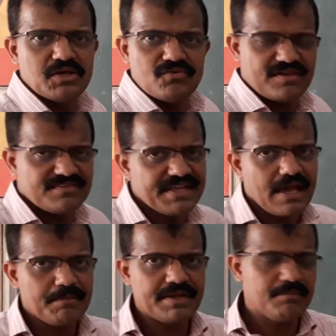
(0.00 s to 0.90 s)
Fixed
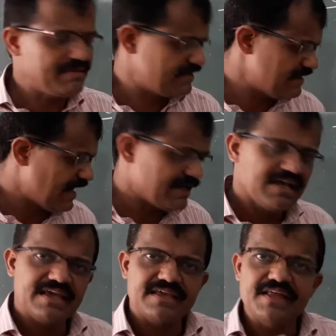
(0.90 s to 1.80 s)
capital, we see that
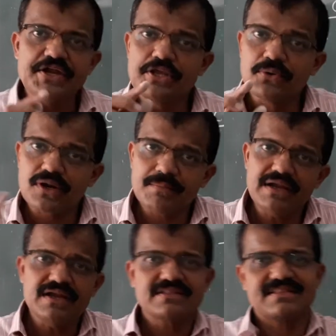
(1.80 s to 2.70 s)
the
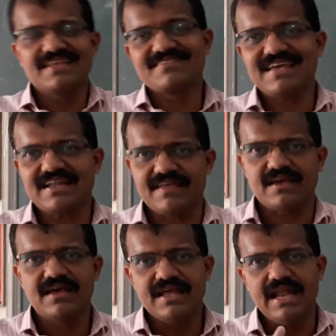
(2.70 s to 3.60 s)
durable things are there,
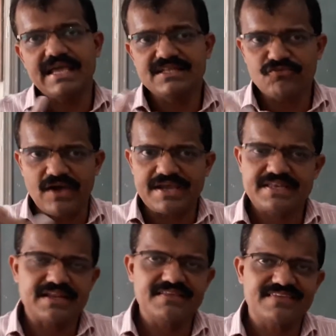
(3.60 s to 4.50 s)
like the
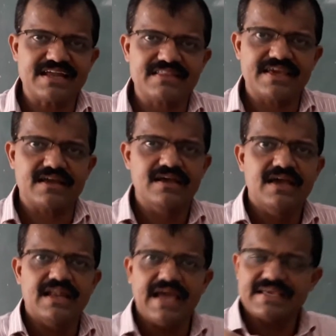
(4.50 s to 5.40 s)
factories are there,
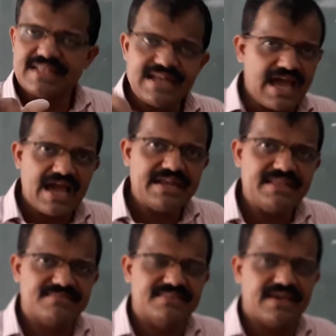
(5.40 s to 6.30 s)
like the land
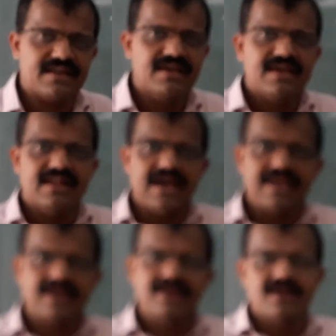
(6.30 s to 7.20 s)
is there,
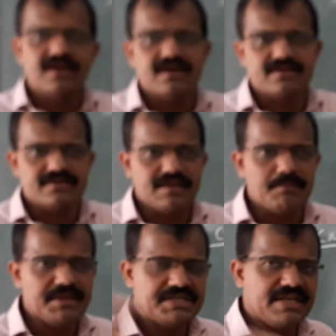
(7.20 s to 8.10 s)
like the
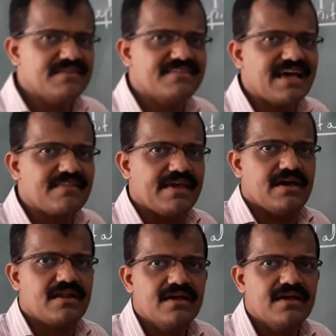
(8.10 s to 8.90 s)
machines are there,